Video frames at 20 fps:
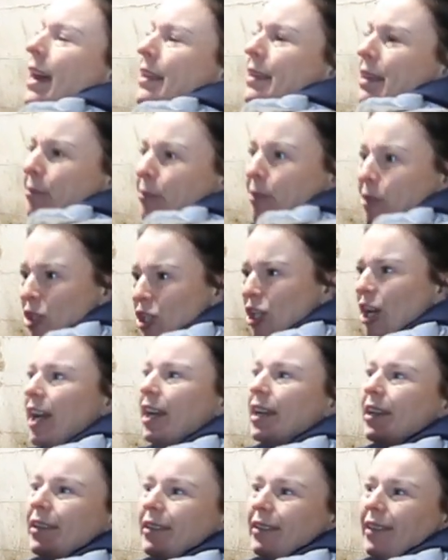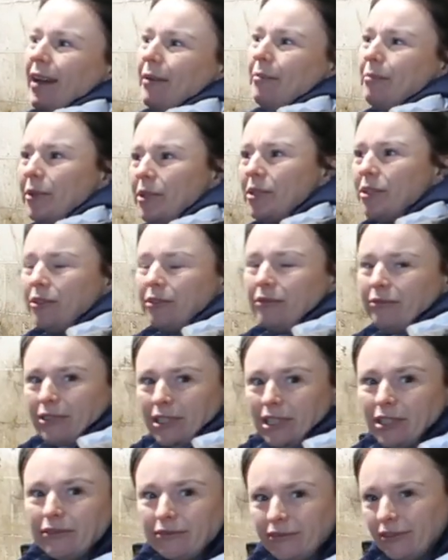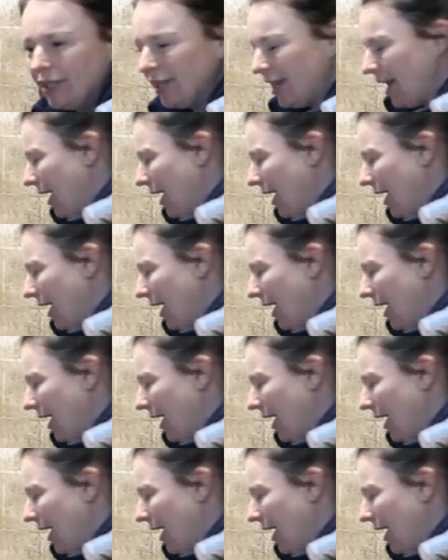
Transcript: and then we'll check that muscle recovery